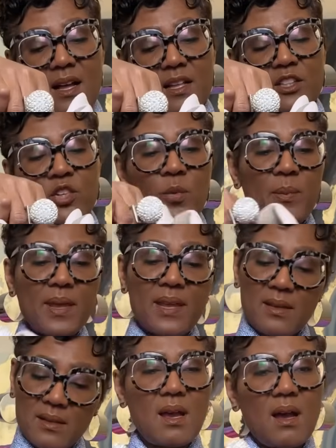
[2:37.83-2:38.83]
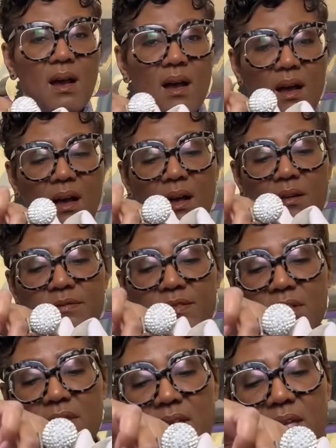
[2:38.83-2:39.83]
a little bit of
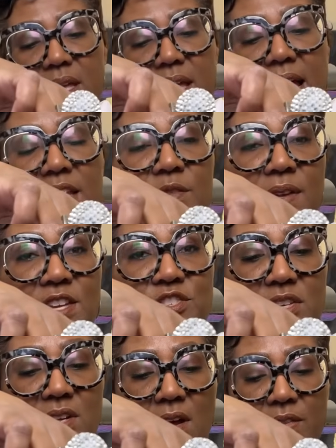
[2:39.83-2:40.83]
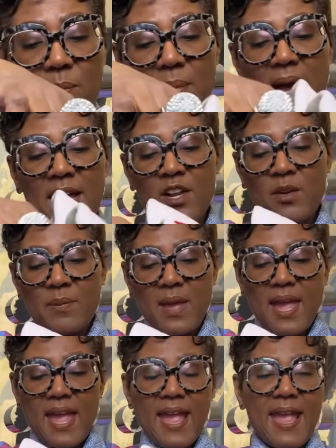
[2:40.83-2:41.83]
elevation on the bottom,
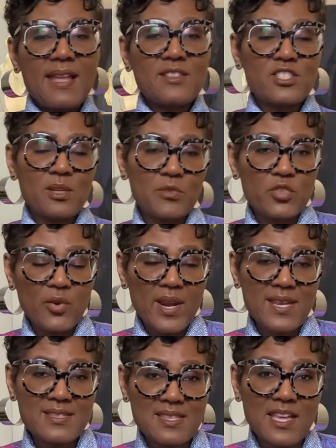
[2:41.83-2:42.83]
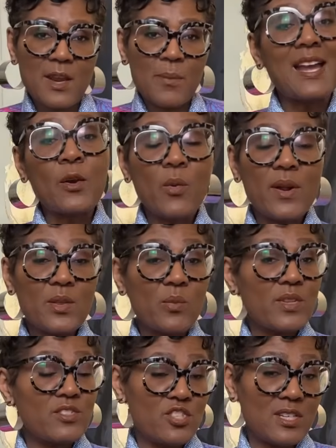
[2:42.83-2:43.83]
and some treads there. I can wear them
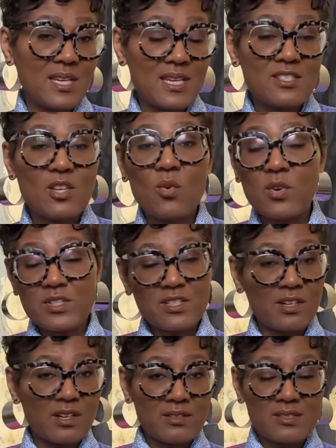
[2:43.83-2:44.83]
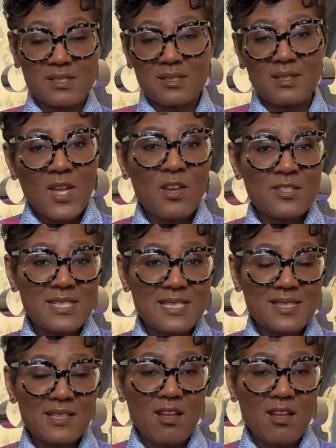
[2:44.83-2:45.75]
with jeans or skirts all season